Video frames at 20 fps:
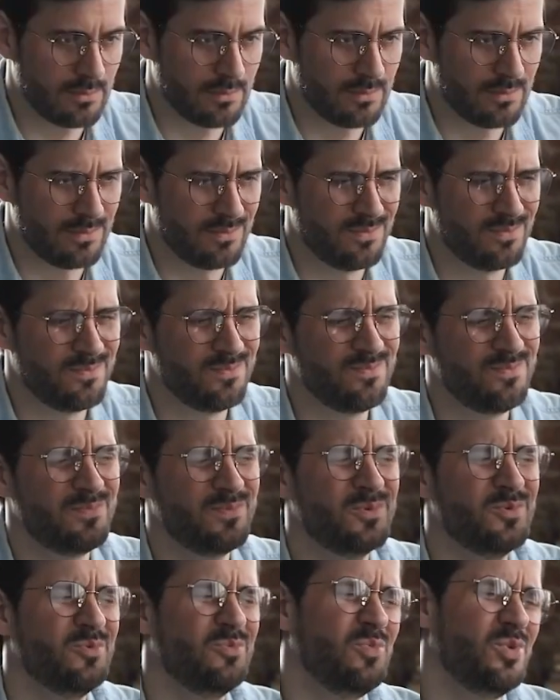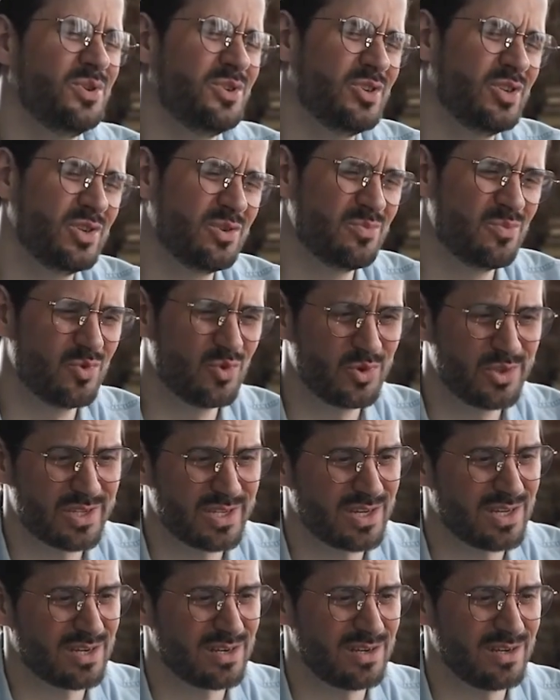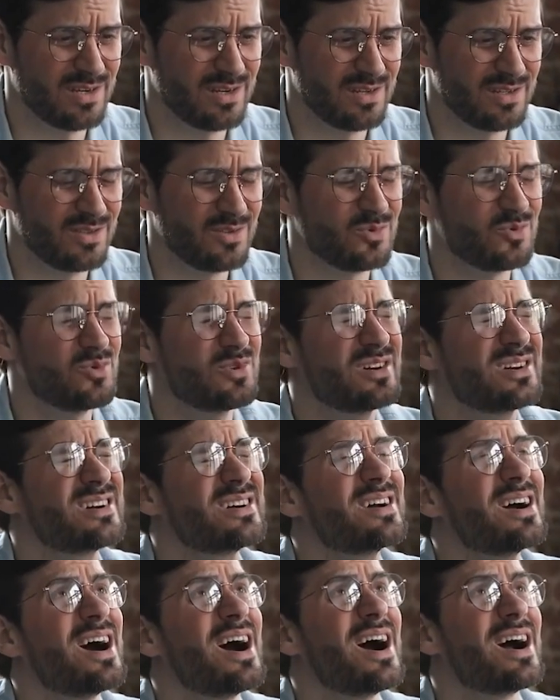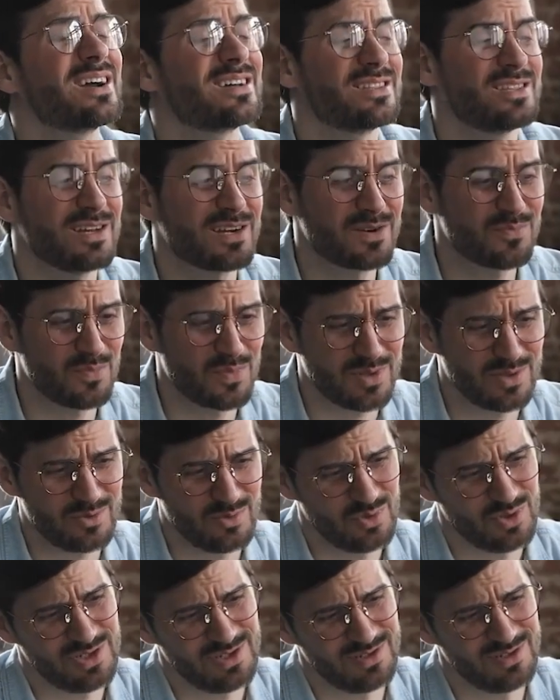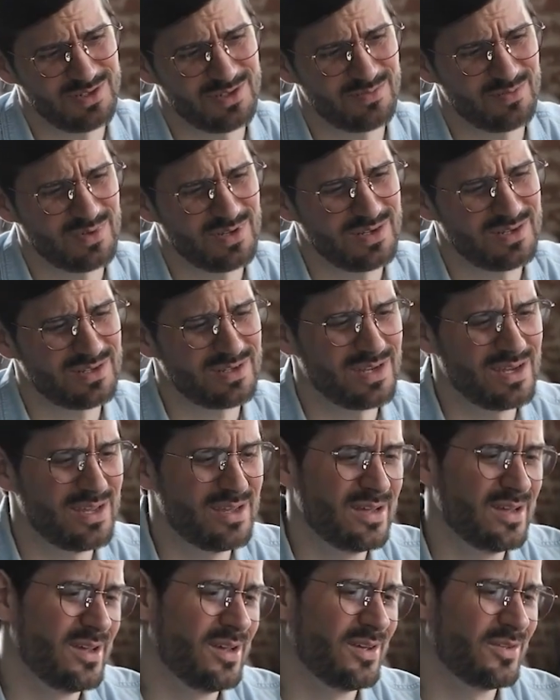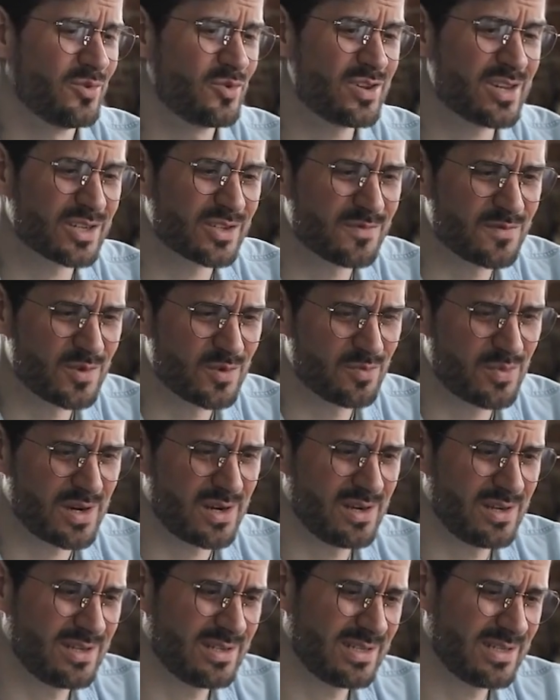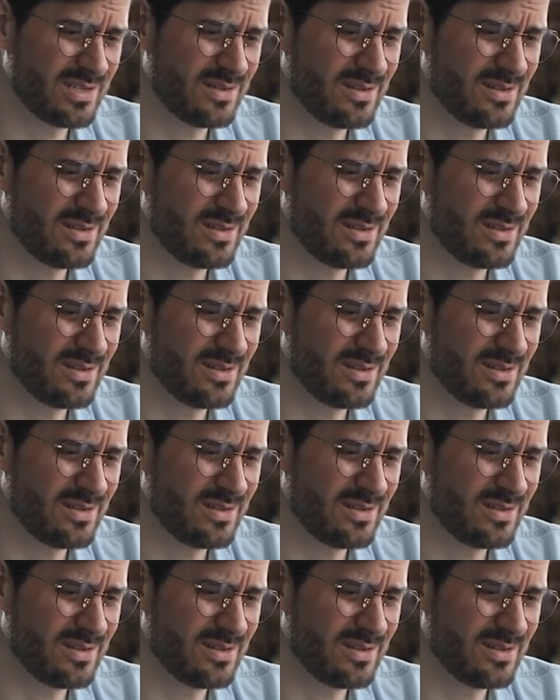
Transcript: but it can extend to every generation in the workforce today. In fact, a new survey from Indeed